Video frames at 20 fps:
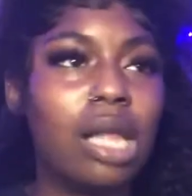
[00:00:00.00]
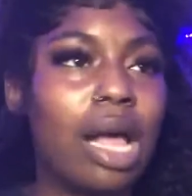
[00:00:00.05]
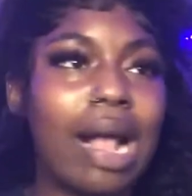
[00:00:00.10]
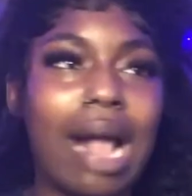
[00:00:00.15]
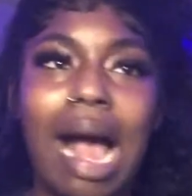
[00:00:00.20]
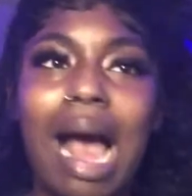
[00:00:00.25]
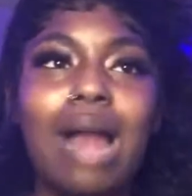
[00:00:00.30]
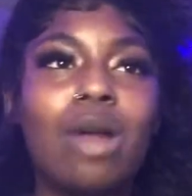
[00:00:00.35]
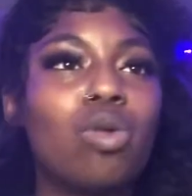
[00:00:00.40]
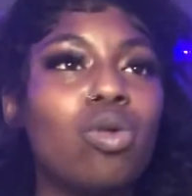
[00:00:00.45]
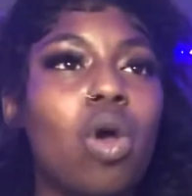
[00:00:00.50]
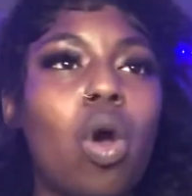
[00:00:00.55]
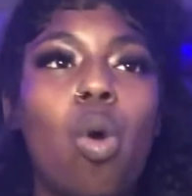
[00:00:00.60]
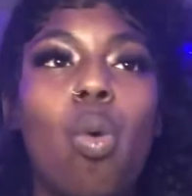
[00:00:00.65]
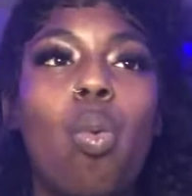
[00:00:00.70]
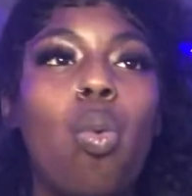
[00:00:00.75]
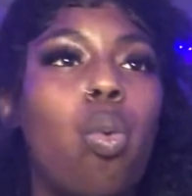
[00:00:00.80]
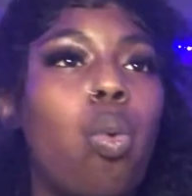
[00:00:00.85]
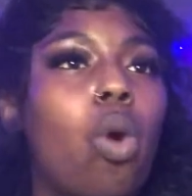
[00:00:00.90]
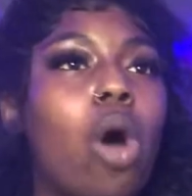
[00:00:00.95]
Like, I don't know
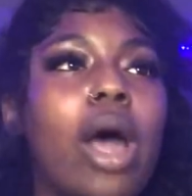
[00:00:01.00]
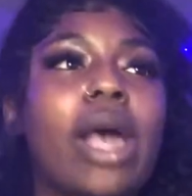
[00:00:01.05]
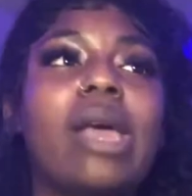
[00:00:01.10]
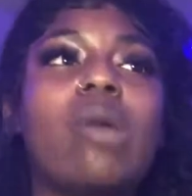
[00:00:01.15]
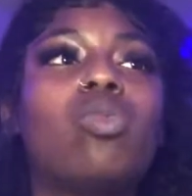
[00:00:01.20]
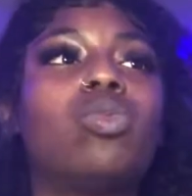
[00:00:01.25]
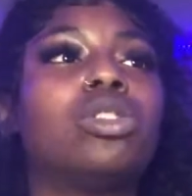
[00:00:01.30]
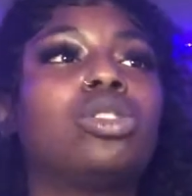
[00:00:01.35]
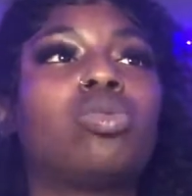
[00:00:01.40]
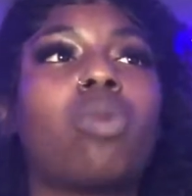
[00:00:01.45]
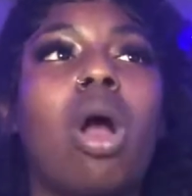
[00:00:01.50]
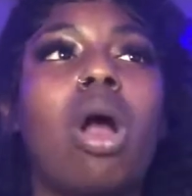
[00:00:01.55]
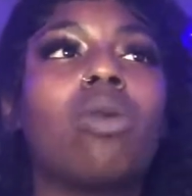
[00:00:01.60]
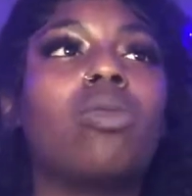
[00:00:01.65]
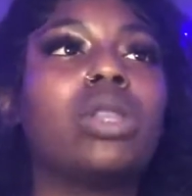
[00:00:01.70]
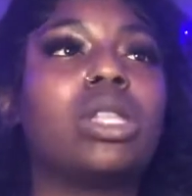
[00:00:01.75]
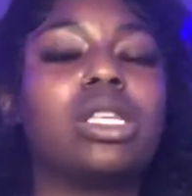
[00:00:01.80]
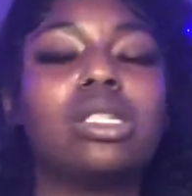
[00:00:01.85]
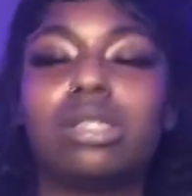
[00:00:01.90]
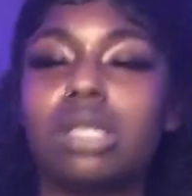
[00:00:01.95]
what was wrong
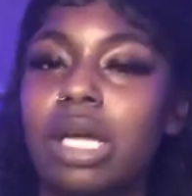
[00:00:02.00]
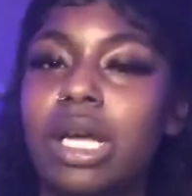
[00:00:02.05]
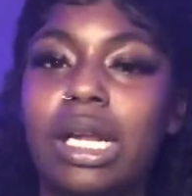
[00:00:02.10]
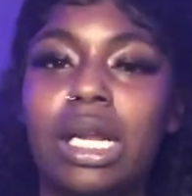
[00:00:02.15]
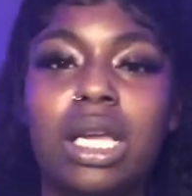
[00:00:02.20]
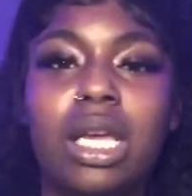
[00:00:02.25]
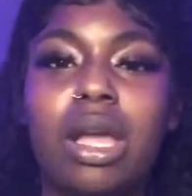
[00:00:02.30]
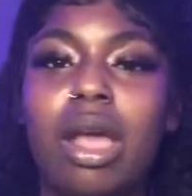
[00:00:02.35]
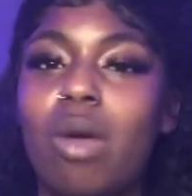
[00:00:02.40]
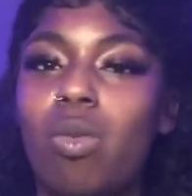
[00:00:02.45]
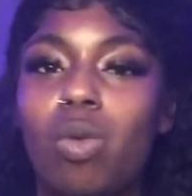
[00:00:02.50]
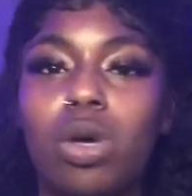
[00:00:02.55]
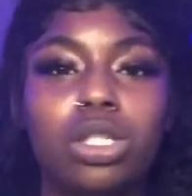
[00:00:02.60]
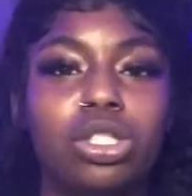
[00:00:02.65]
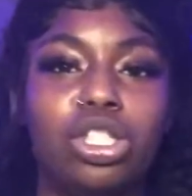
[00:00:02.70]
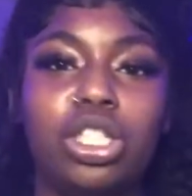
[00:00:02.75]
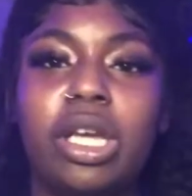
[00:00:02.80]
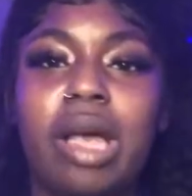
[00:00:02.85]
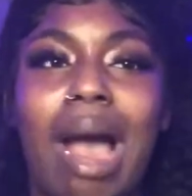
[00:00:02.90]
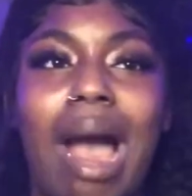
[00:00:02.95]
with this lady and what
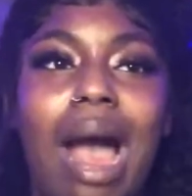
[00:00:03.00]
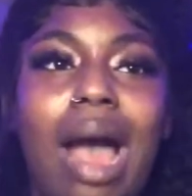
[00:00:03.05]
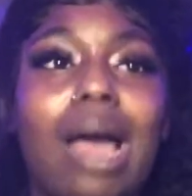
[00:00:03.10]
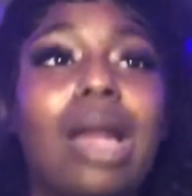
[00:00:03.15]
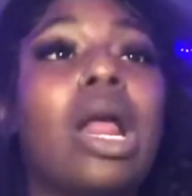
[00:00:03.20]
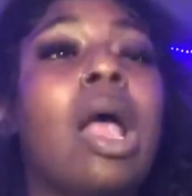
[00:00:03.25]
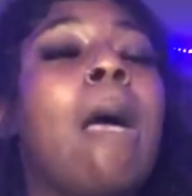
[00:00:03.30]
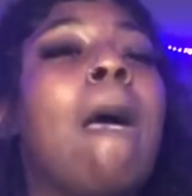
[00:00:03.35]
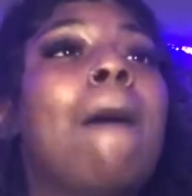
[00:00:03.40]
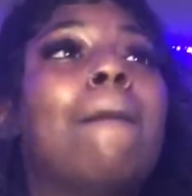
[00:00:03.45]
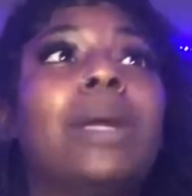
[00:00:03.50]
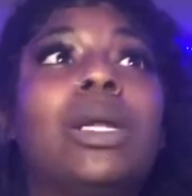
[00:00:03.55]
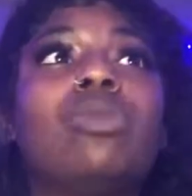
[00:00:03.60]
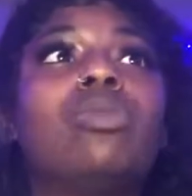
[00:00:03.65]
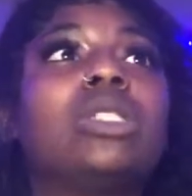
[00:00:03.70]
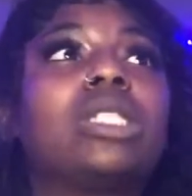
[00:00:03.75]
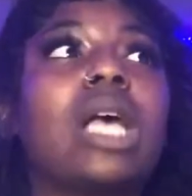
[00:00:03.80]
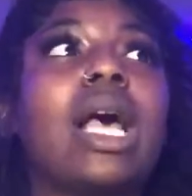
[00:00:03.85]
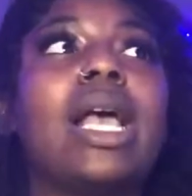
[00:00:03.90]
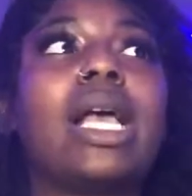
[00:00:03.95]
she had, but it
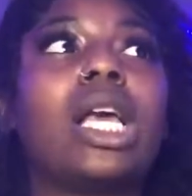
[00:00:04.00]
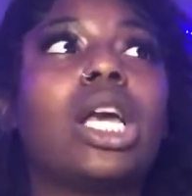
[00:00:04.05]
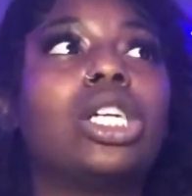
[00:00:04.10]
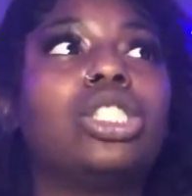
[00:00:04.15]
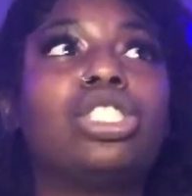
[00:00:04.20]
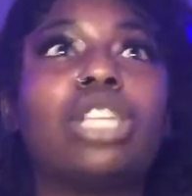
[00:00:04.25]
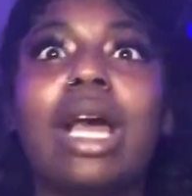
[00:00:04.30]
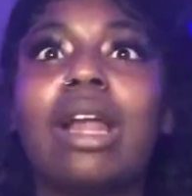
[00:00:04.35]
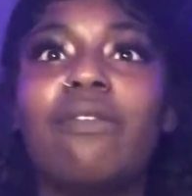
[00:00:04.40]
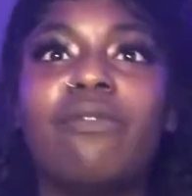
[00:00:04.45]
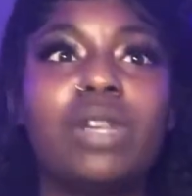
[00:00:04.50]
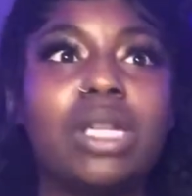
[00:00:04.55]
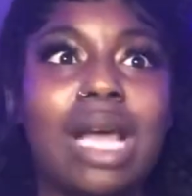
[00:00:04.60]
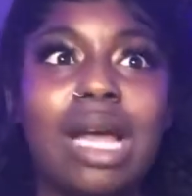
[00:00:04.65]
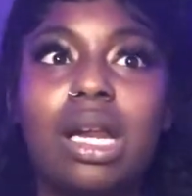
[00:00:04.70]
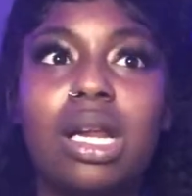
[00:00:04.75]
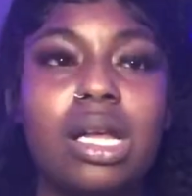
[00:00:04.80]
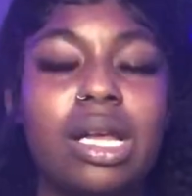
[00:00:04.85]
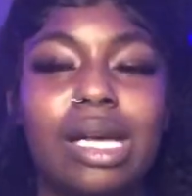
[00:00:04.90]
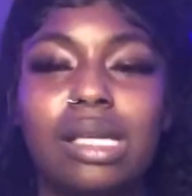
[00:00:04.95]
was like she had a
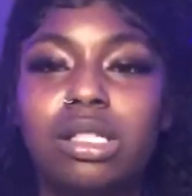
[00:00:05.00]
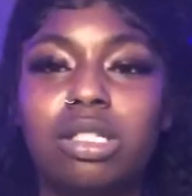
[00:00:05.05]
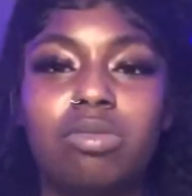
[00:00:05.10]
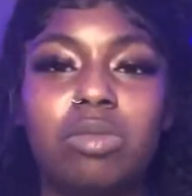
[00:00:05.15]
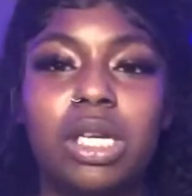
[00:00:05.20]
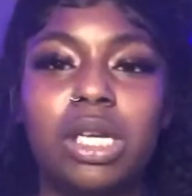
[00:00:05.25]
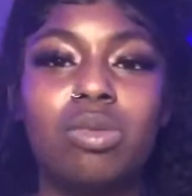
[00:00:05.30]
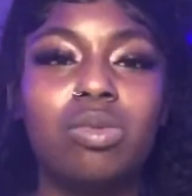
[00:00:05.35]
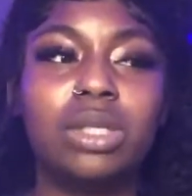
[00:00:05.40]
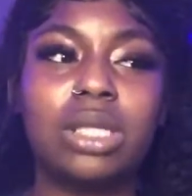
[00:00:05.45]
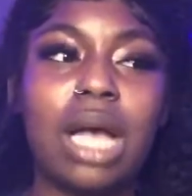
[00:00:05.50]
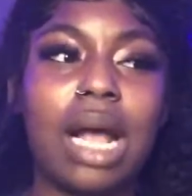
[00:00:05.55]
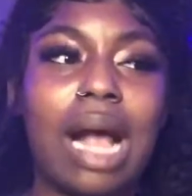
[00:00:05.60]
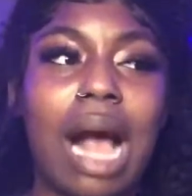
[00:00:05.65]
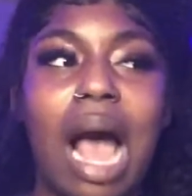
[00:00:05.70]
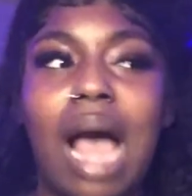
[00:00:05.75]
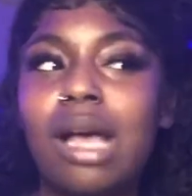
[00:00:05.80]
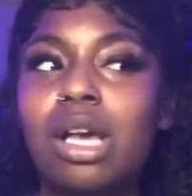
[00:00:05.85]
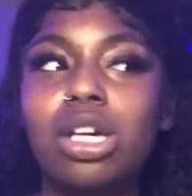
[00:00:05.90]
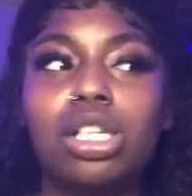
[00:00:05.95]
vendetta against me. It was
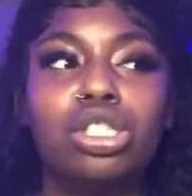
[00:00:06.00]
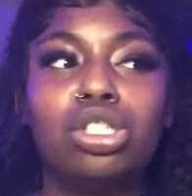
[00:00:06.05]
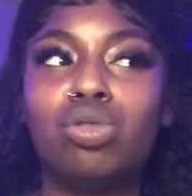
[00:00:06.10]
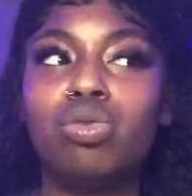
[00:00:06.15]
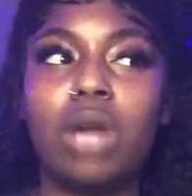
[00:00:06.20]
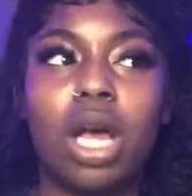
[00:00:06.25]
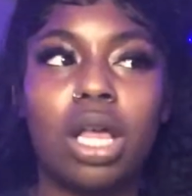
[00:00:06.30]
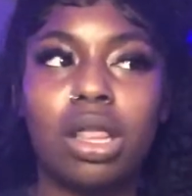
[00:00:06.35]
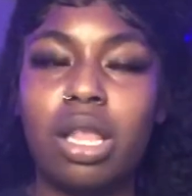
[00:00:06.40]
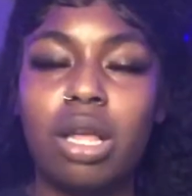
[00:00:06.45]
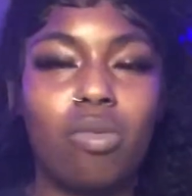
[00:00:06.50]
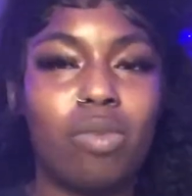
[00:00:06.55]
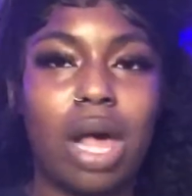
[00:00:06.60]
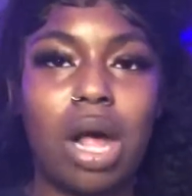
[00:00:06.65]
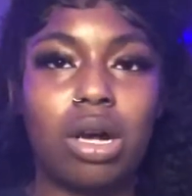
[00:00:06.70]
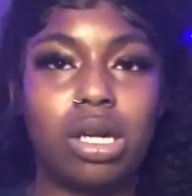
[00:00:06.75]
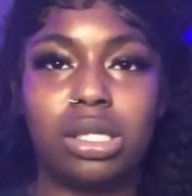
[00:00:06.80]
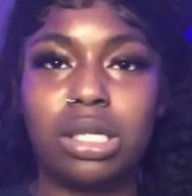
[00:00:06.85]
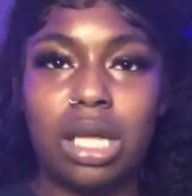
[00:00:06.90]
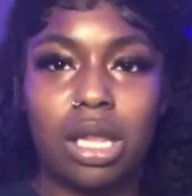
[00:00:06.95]
like I couldn't do nothing without
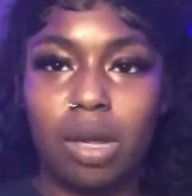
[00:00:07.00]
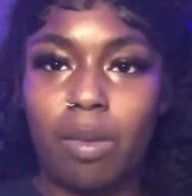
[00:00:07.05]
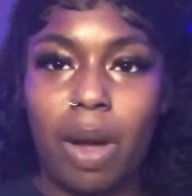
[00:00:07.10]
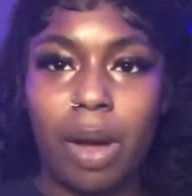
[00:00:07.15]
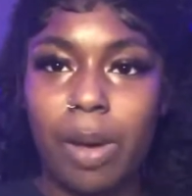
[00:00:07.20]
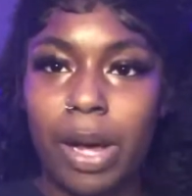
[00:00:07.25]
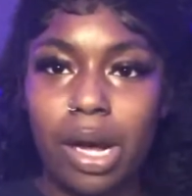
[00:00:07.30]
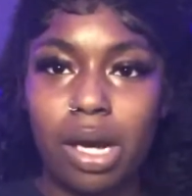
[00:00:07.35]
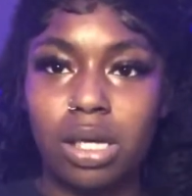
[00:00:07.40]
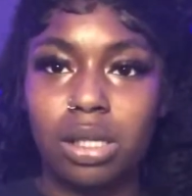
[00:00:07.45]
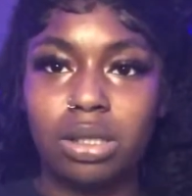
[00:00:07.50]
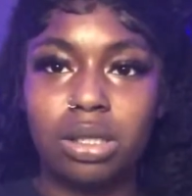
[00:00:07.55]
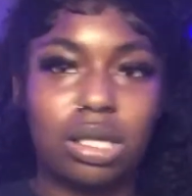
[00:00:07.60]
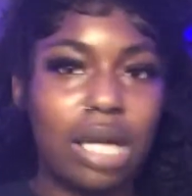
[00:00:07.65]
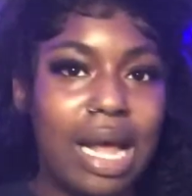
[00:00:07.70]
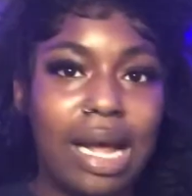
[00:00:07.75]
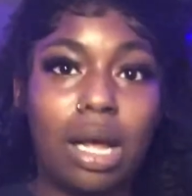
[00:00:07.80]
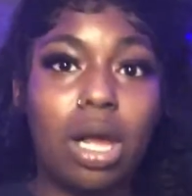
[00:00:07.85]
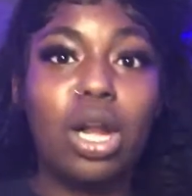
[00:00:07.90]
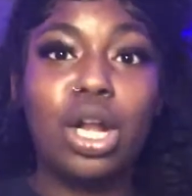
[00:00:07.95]
her telling my parents,
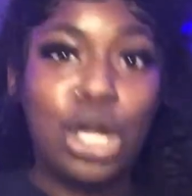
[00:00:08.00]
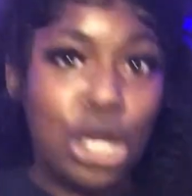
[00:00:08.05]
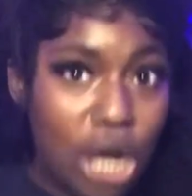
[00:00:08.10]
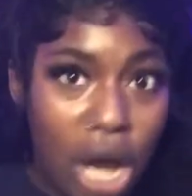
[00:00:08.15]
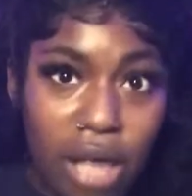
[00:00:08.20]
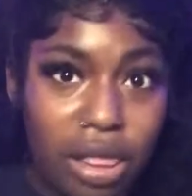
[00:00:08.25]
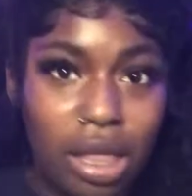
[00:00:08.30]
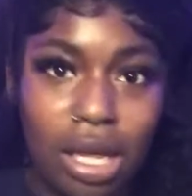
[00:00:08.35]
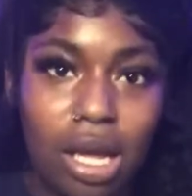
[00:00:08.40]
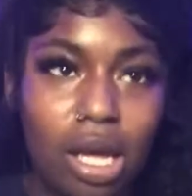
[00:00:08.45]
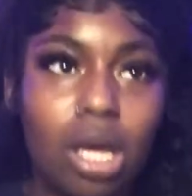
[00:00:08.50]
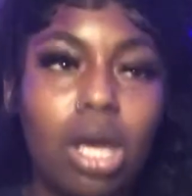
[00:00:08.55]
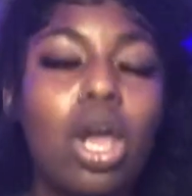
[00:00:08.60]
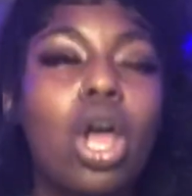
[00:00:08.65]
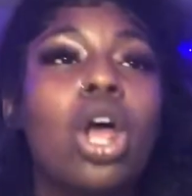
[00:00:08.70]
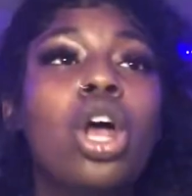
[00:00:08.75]
like nothing.